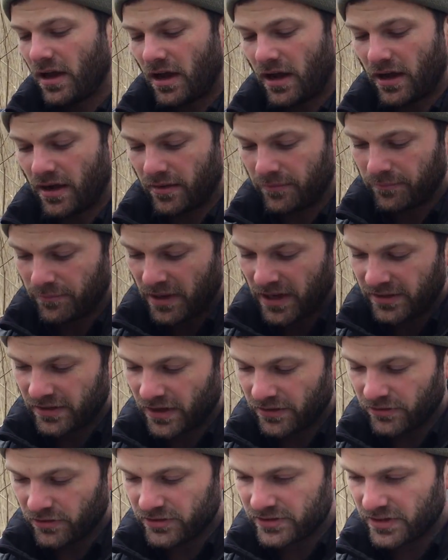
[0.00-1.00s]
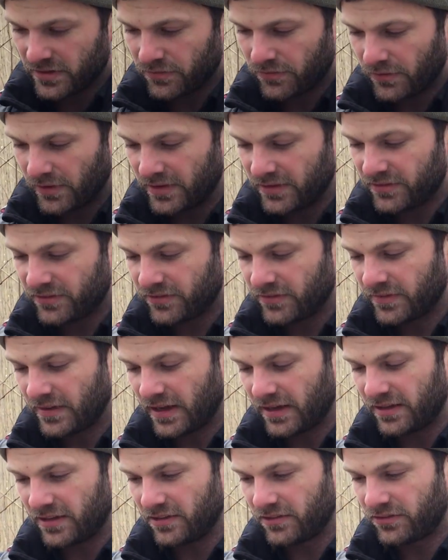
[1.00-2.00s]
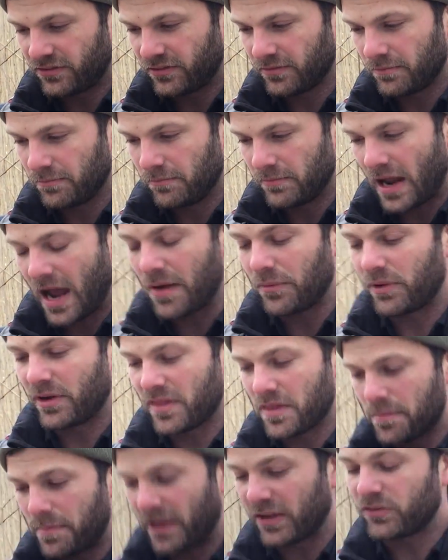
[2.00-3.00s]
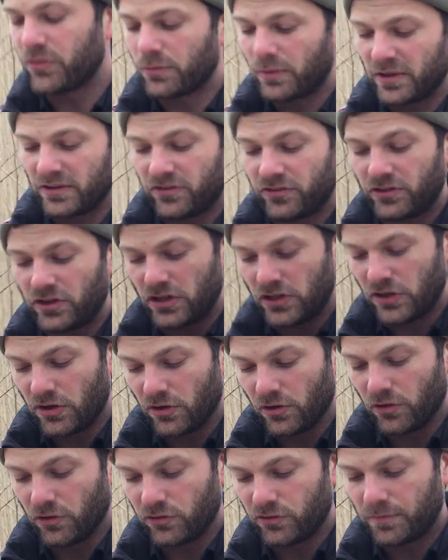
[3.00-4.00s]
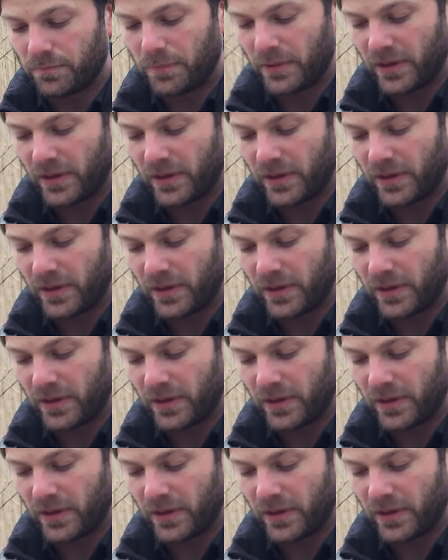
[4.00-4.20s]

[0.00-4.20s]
Um, another difference that is not one of the best ones to use,